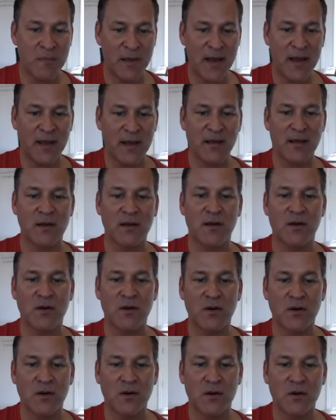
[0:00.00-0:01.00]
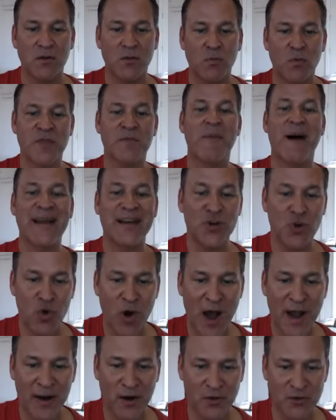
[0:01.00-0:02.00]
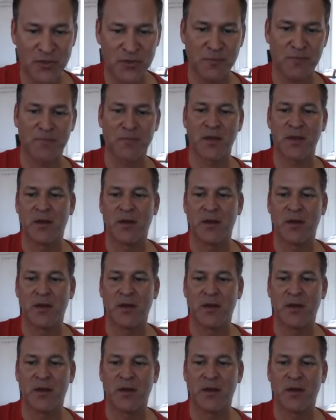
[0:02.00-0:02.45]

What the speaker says: me, with my new hires?